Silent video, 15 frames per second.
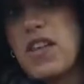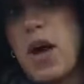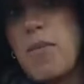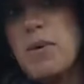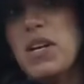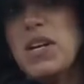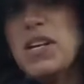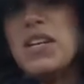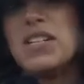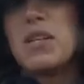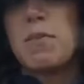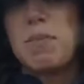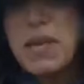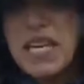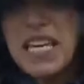them to
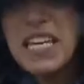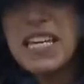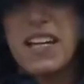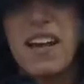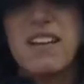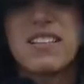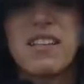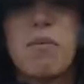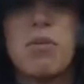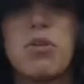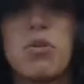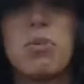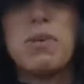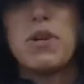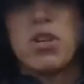peak as some of
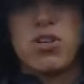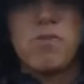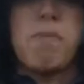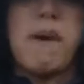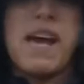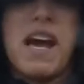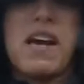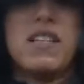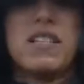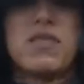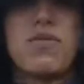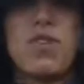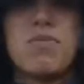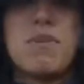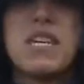the bigger bands
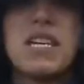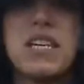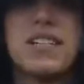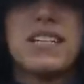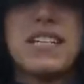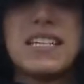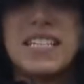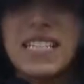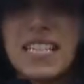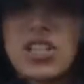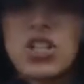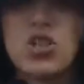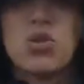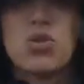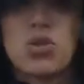from Ian
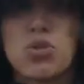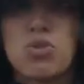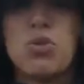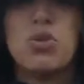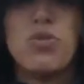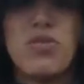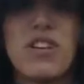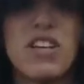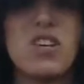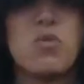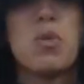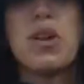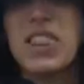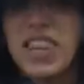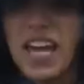continue to move in
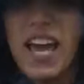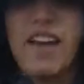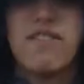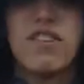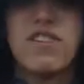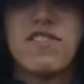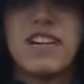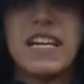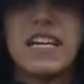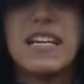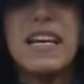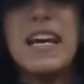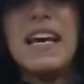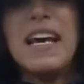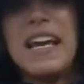with the heavy rain
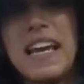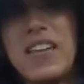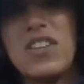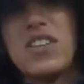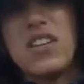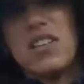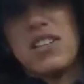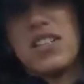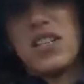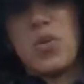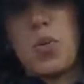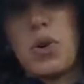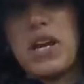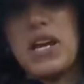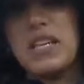and the gusty
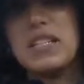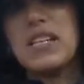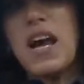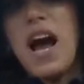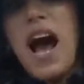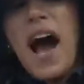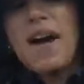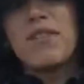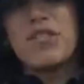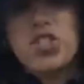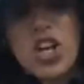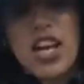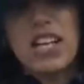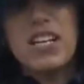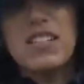winds. I was
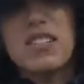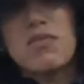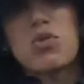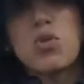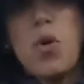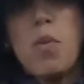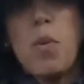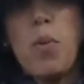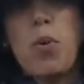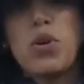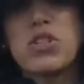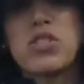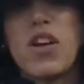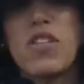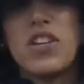checking some storm
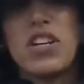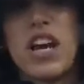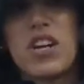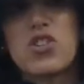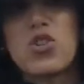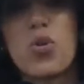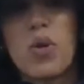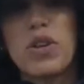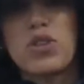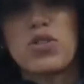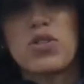reports on the National Weather